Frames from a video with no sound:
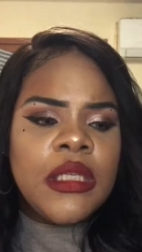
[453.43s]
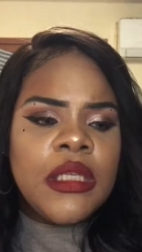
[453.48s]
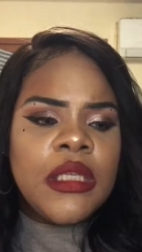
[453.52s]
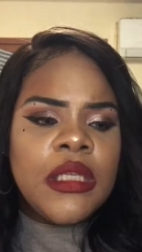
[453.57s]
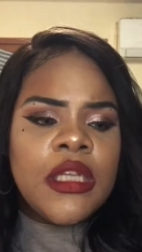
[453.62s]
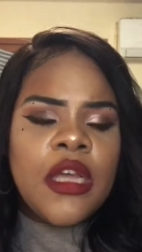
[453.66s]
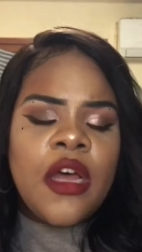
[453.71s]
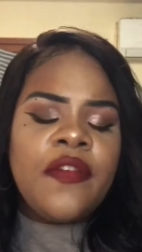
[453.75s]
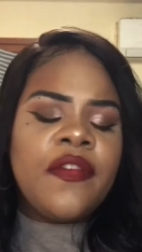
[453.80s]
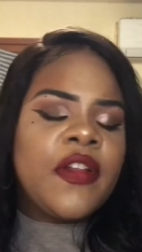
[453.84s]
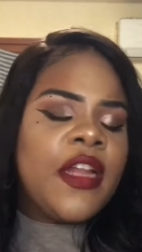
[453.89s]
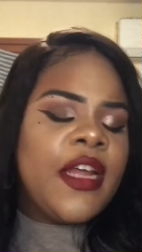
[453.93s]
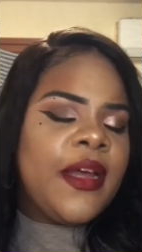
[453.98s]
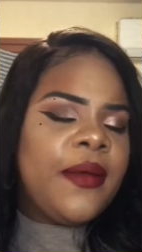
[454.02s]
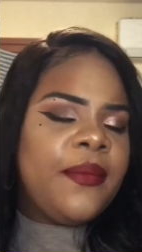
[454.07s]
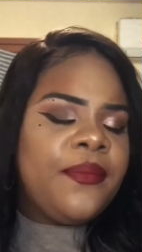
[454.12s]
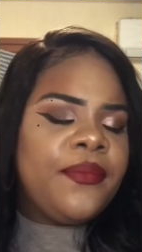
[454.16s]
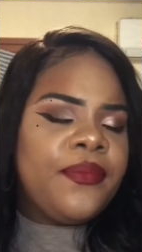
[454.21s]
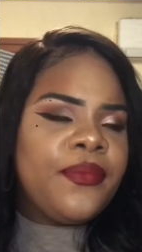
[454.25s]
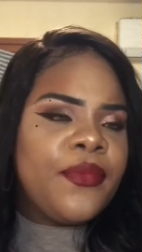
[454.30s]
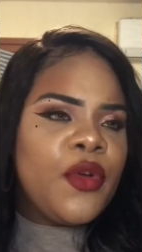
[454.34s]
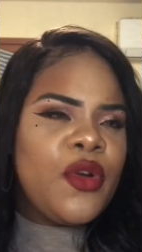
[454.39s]
Soft
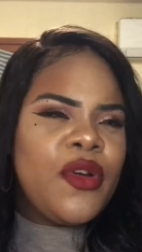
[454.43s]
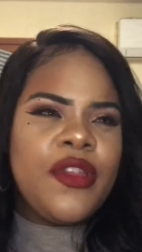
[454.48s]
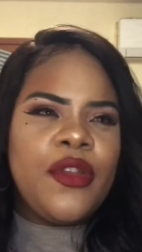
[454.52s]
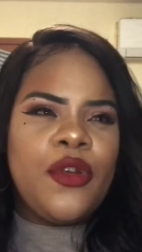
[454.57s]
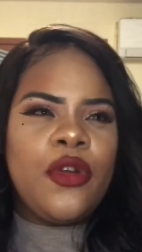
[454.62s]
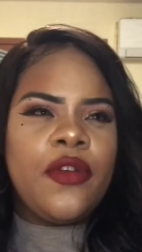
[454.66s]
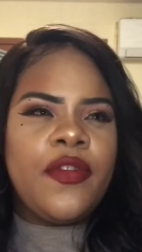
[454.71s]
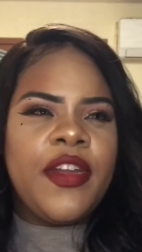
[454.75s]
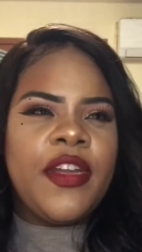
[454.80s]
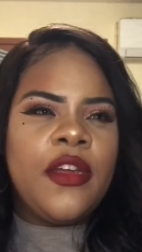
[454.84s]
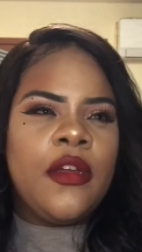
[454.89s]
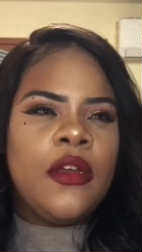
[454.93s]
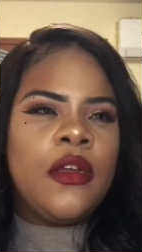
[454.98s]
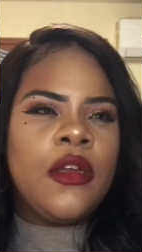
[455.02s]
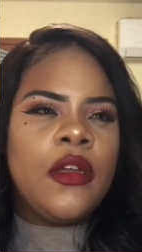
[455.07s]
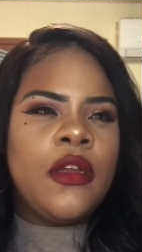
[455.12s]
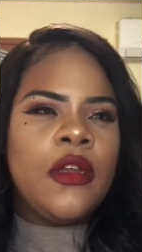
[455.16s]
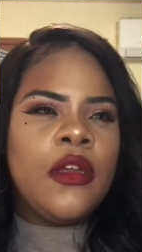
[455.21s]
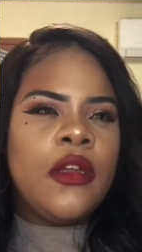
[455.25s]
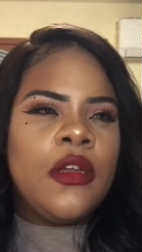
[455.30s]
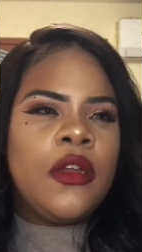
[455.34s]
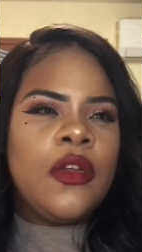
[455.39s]
Glam or the Norvina,
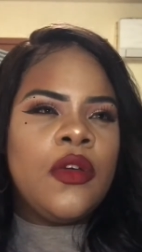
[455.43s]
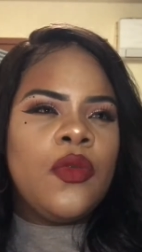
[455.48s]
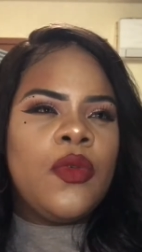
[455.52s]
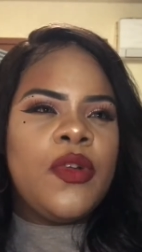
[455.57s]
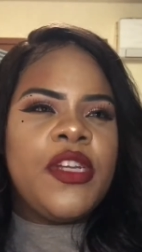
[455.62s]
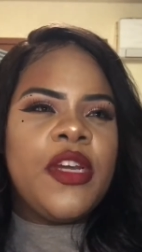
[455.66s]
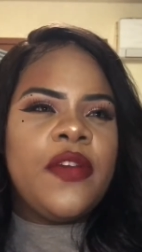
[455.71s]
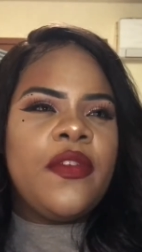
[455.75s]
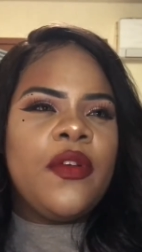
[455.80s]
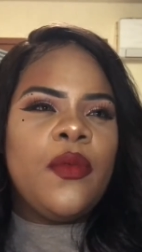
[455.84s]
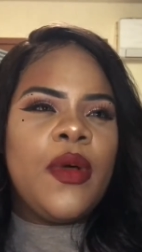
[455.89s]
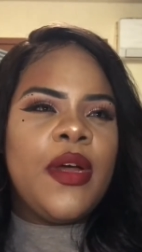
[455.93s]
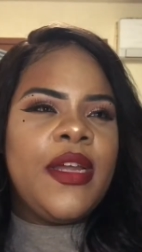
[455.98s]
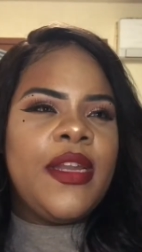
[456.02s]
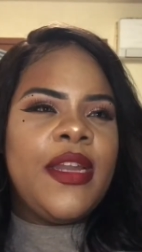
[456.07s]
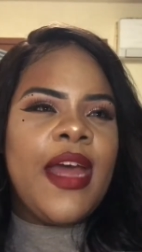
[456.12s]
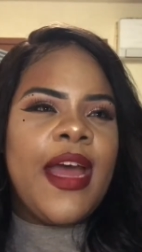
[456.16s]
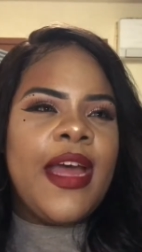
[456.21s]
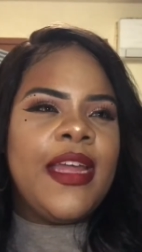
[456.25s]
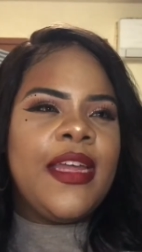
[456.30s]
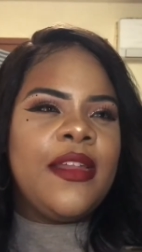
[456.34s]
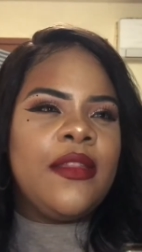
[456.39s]
whichever
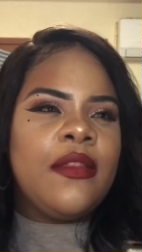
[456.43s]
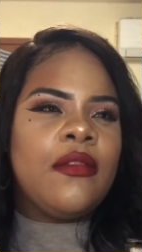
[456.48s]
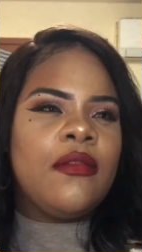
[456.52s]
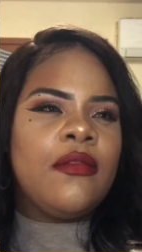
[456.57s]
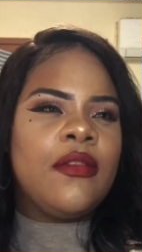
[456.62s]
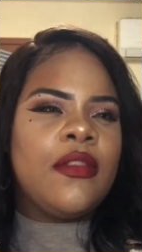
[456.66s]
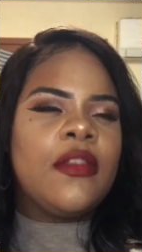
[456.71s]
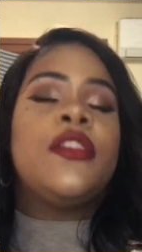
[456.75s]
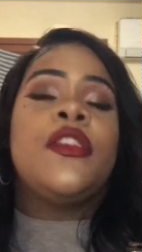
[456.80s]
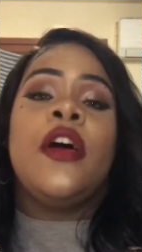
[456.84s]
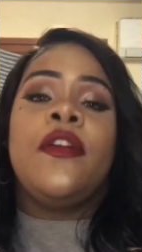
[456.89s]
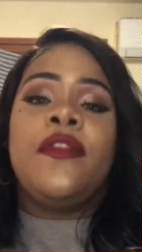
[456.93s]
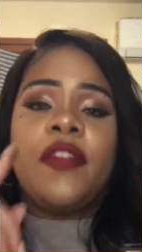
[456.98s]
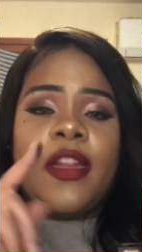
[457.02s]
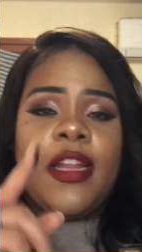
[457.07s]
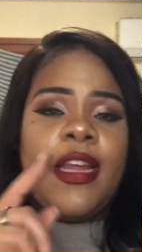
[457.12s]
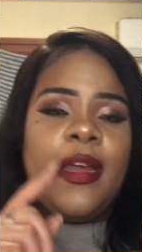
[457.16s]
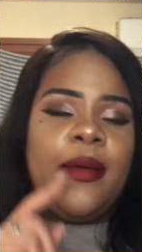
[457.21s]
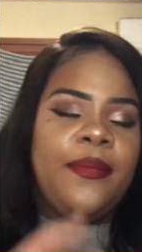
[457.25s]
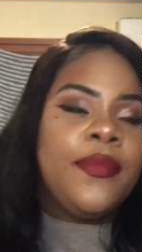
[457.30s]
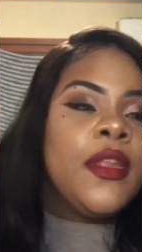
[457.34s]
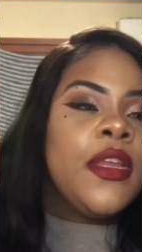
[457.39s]
one is Soft
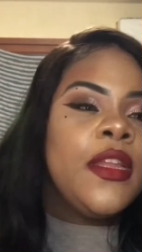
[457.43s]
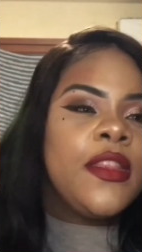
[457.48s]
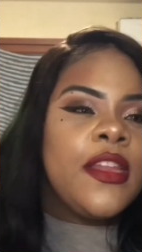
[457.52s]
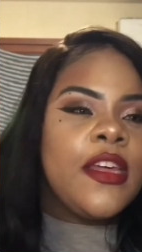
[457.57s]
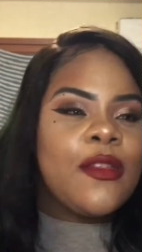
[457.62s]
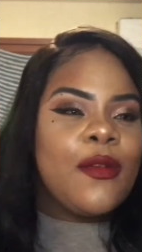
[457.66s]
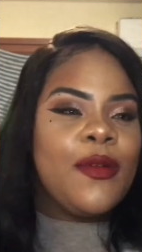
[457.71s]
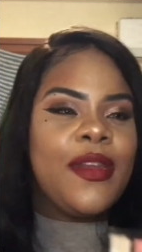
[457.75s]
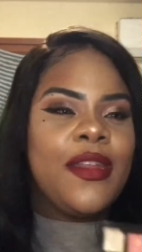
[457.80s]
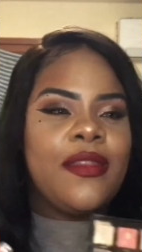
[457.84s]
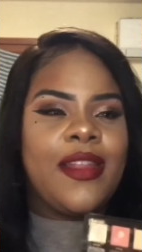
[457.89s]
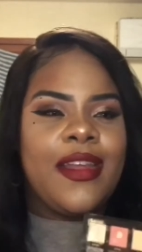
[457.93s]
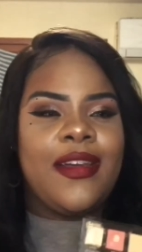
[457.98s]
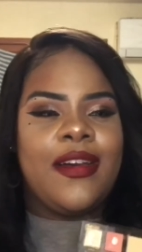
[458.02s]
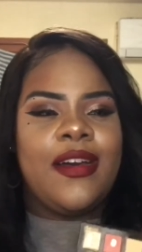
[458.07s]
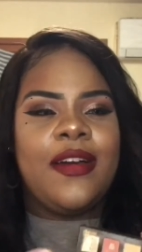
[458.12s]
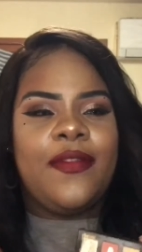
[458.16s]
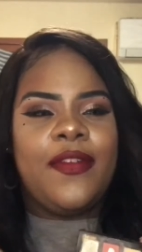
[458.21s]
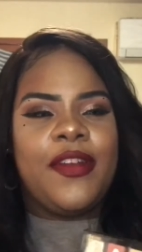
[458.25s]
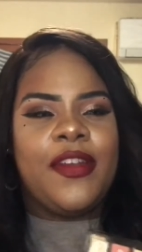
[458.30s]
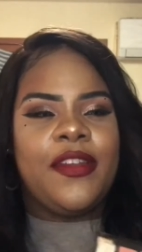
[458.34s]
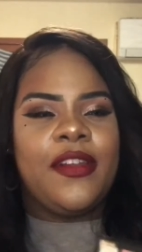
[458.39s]
Glam. That's the one that's like
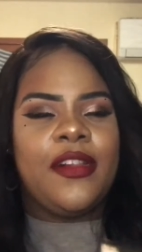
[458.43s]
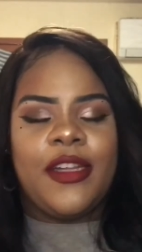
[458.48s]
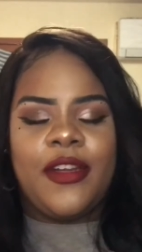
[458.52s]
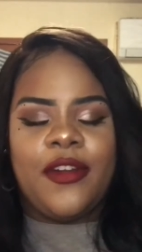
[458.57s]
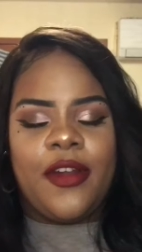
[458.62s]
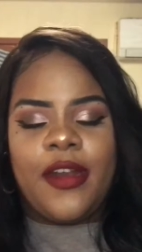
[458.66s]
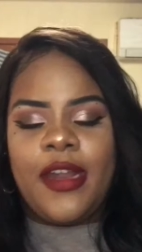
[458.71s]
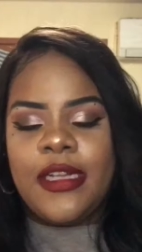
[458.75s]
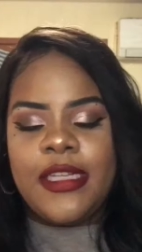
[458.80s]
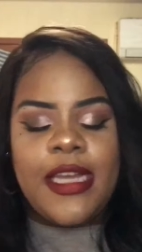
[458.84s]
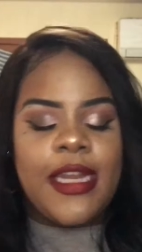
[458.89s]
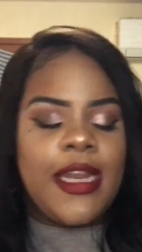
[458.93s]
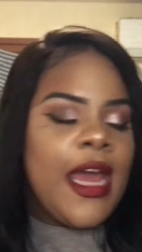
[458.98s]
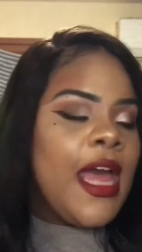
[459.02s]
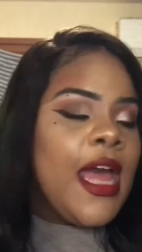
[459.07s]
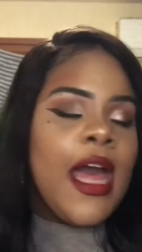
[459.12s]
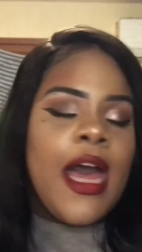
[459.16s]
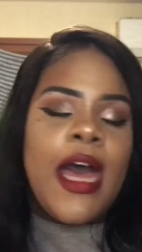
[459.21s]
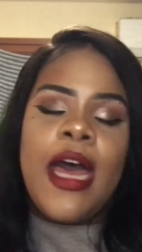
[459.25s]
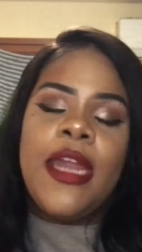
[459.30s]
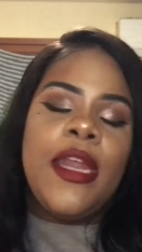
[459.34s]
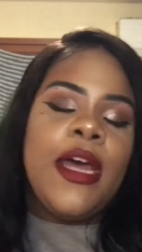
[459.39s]
covered in the glitter on the outside.
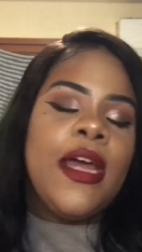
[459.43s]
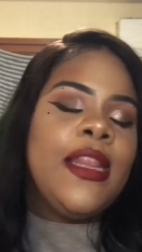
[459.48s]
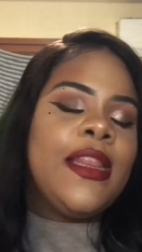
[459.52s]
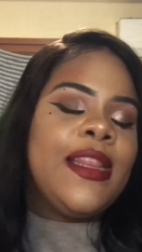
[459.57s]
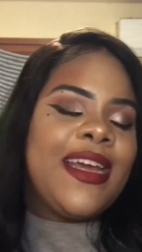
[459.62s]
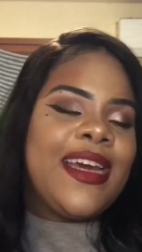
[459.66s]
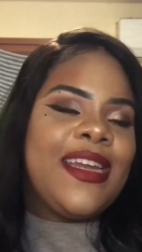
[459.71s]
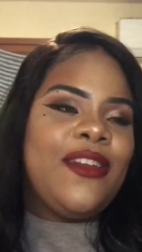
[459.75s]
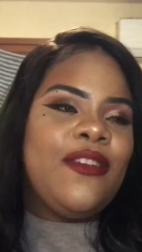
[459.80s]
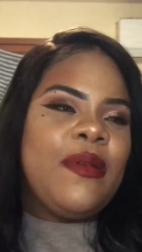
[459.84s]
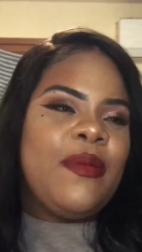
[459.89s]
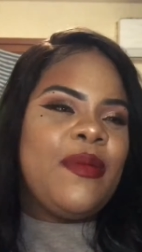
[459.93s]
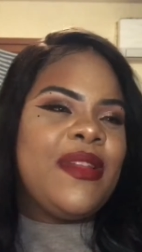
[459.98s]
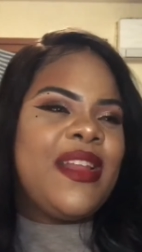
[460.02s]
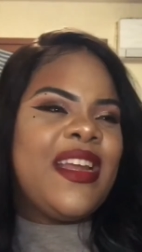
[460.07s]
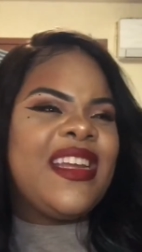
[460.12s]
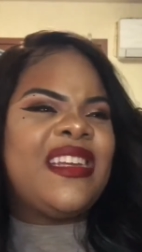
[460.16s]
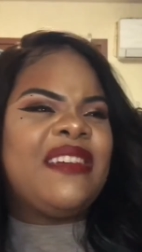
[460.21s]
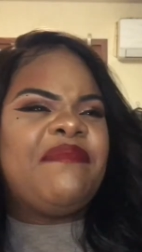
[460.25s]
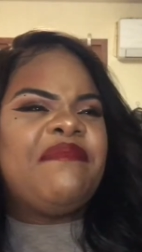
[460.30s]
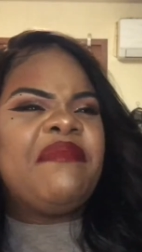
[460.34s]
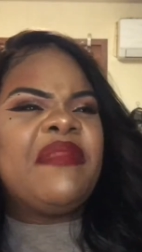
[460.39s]
I know people are
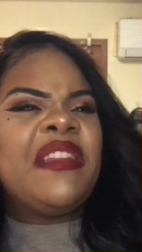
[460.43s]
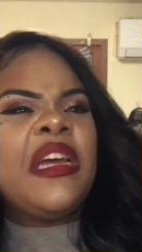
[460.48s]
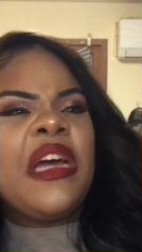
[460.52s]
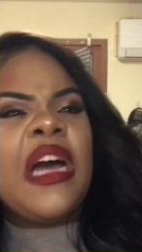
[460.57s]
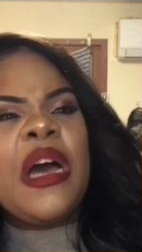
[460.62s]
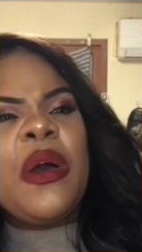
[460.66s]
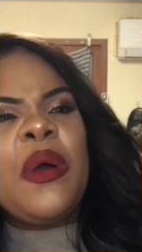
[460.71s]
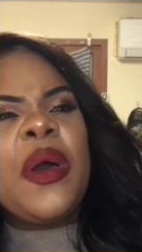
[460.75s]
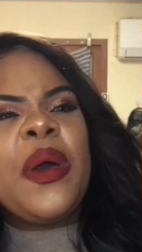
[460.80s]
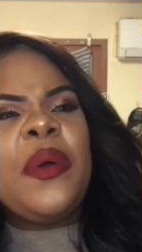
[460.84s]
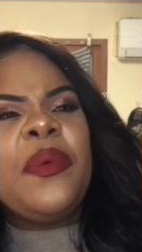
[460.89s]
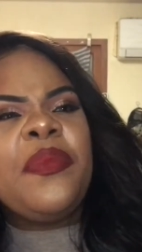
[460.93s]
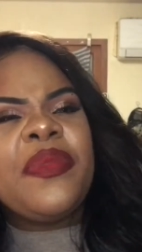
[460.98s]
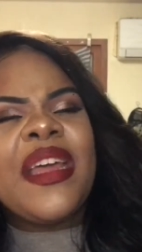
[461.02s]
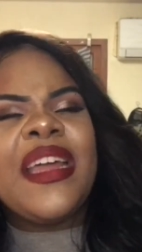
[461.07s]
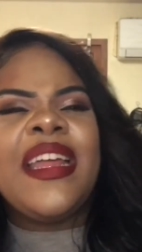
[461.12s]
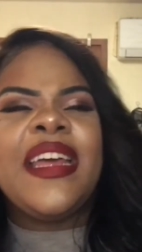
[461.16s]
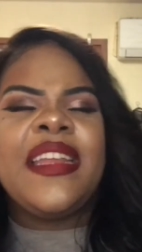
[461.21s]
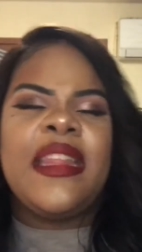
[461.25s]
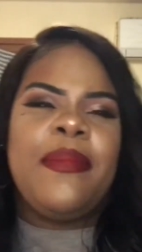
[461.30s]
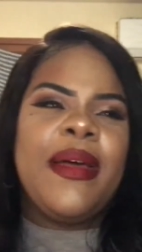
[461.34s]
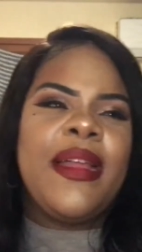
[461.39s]
like, oh, I
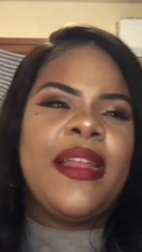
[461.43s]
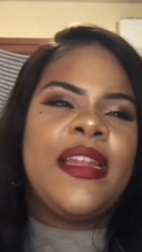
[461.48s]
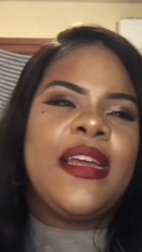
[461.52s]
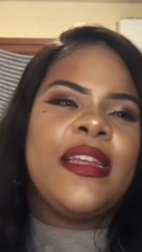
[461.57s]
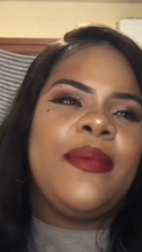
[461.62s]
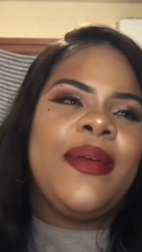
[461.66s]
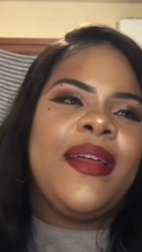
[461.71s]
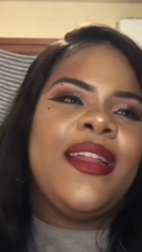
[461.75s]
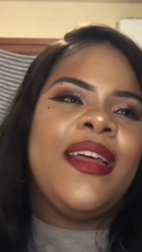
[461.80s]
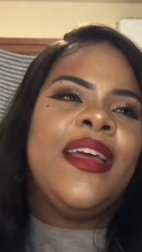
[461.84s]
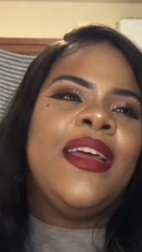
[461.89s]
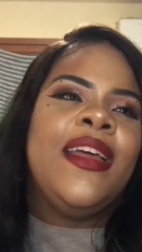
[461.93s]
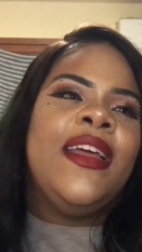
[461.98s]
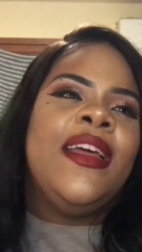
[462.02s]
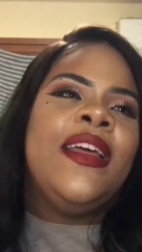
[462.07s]
like the palette, but